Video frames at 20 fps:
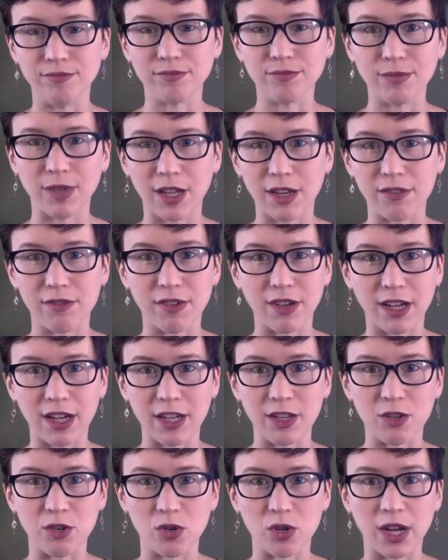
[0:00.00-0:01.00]
modify
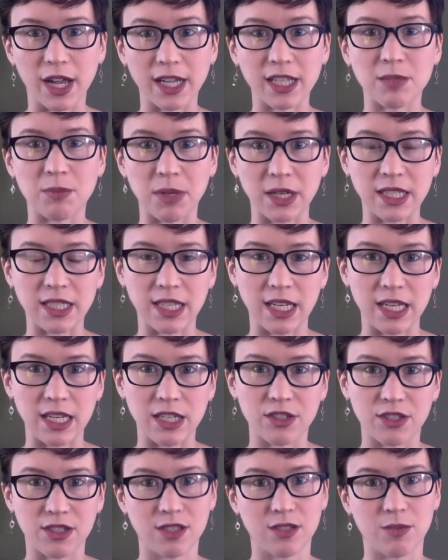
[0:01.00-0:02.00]
your
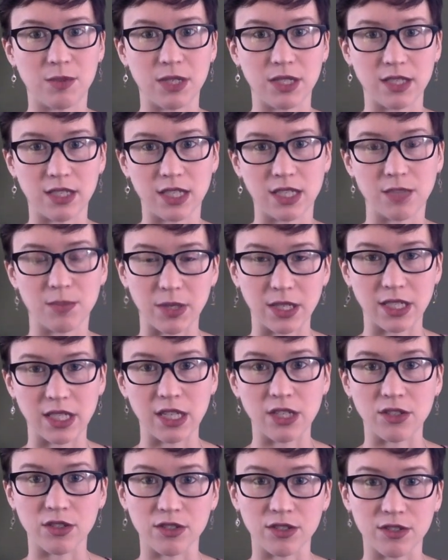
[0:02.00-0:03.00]
expectations, because
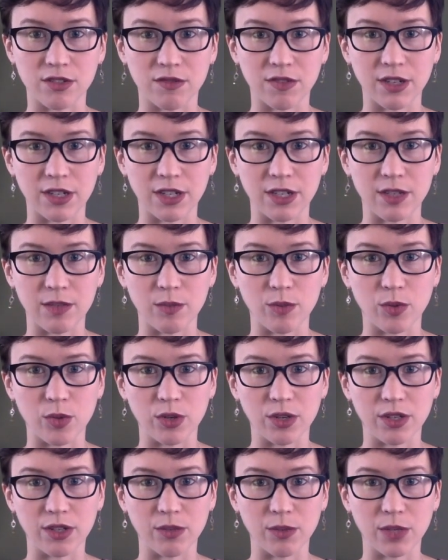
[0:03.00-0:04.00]
expectations are very
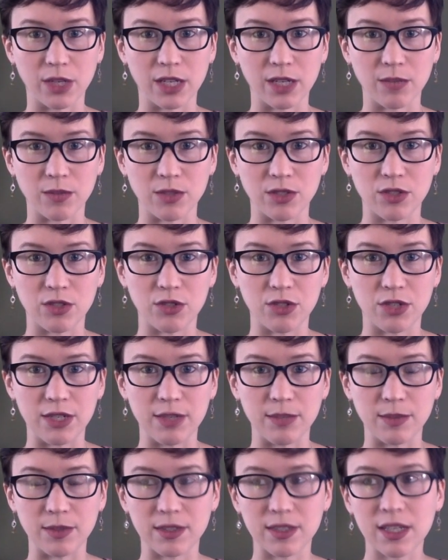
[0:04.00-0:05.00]
important when it comes to
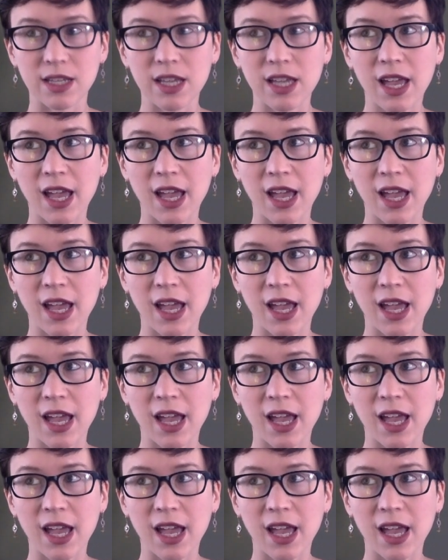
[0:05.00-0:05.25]
dreams.